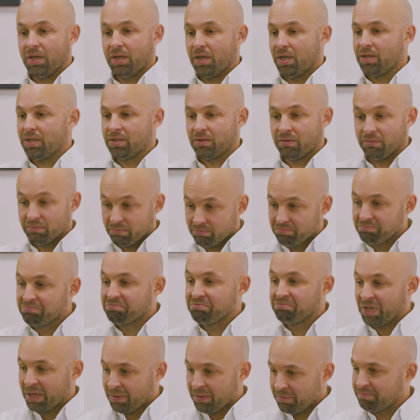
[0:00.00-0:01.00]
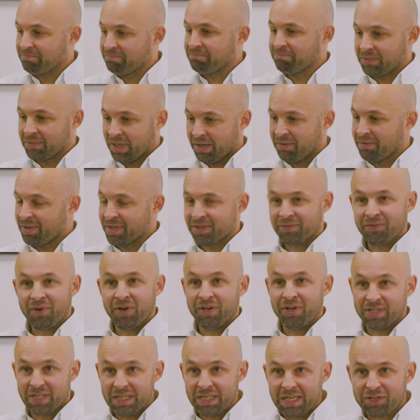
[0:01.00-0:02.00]
he's gone, yep, that's
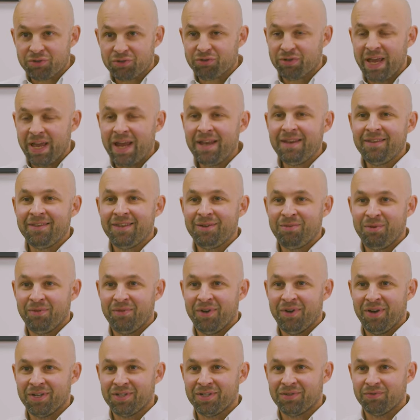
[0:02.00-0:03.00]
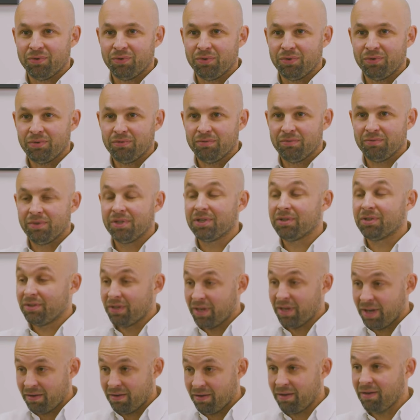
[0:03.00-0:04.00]
fine. It's literally anything we've asked for.
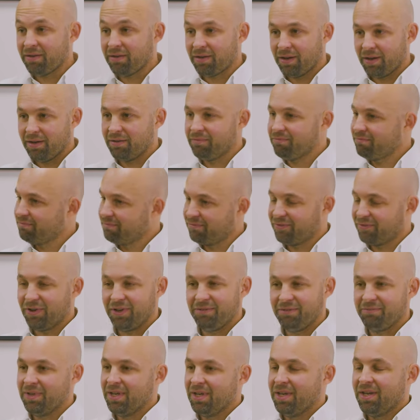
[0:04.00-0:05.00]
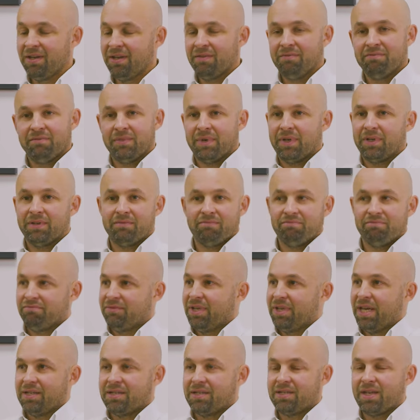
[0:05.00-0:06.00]
Yeah, okay, fine.
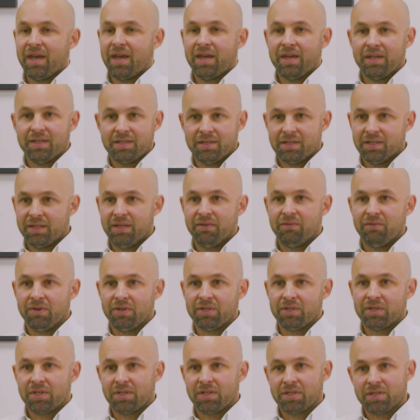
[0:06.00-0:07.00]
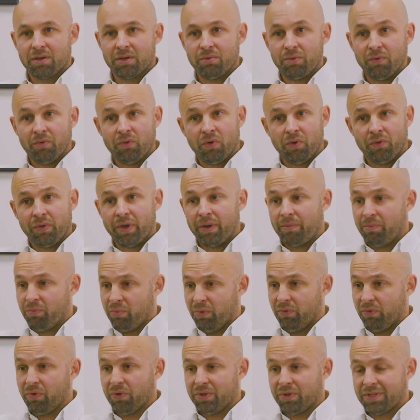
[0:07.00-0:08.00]
Next day it's delivered. So we've got
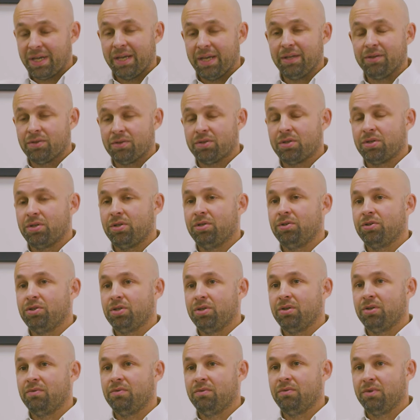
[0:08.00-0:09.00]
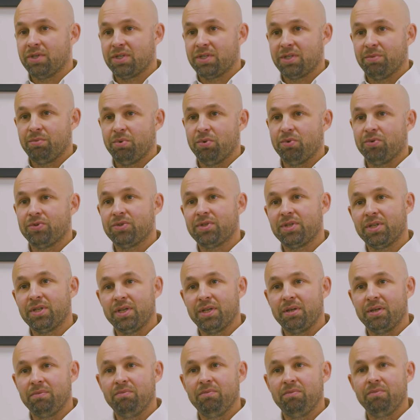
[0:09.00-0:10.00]
the technical solution that supports
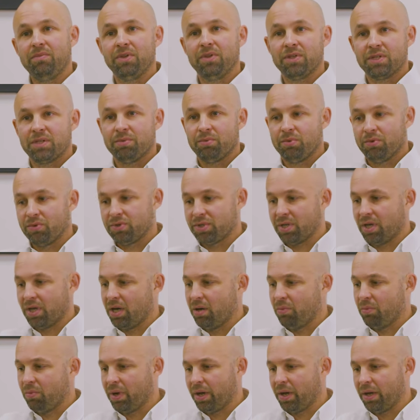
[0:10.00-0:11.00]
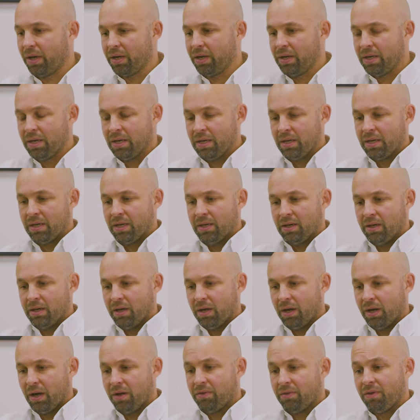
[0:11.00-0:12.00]
the hardware.
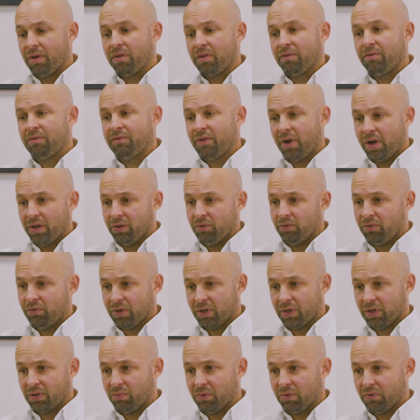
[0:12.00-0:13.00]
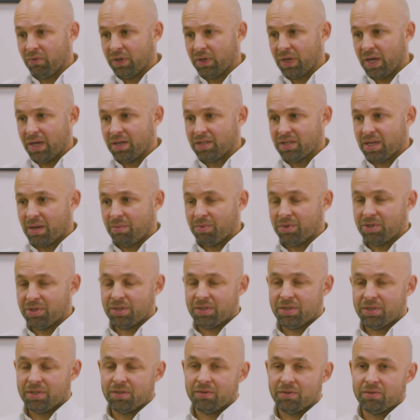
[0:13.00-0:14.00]
And then the final thing that we've engaged Apogee
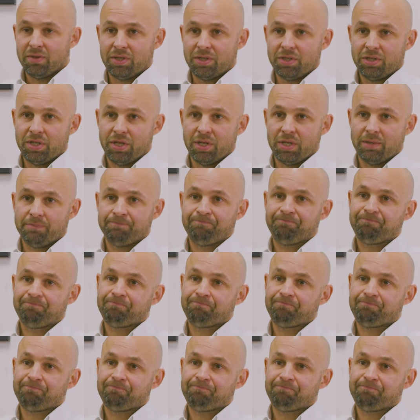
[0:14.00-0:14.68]
to do this year